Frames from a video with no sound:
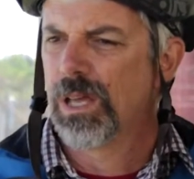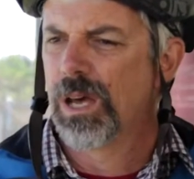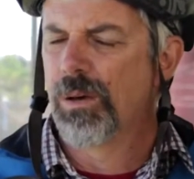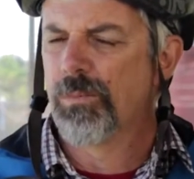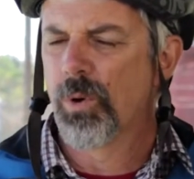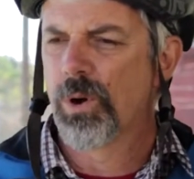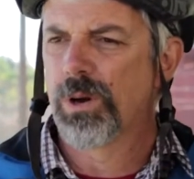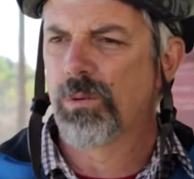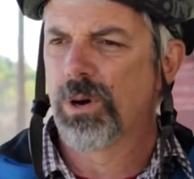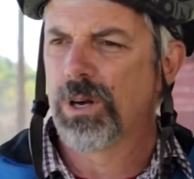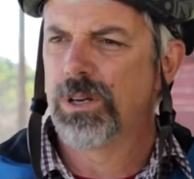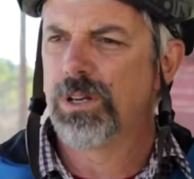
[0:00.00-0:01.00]
I'm, we're,
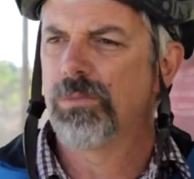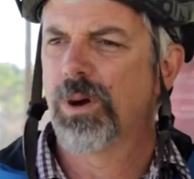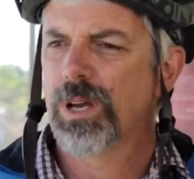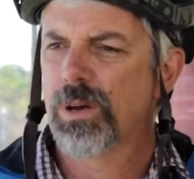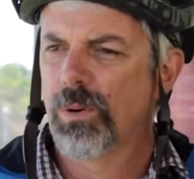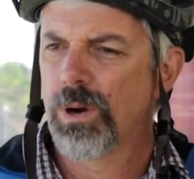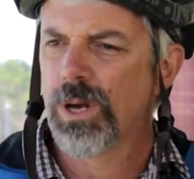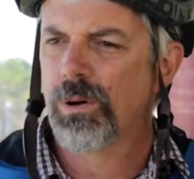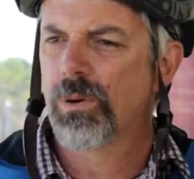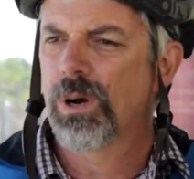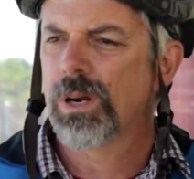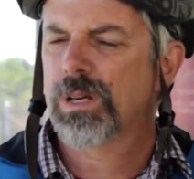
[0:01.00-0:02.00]
we're in Newmarket where I
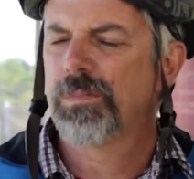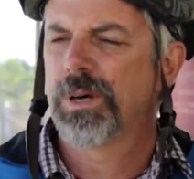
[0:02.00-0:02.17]
work,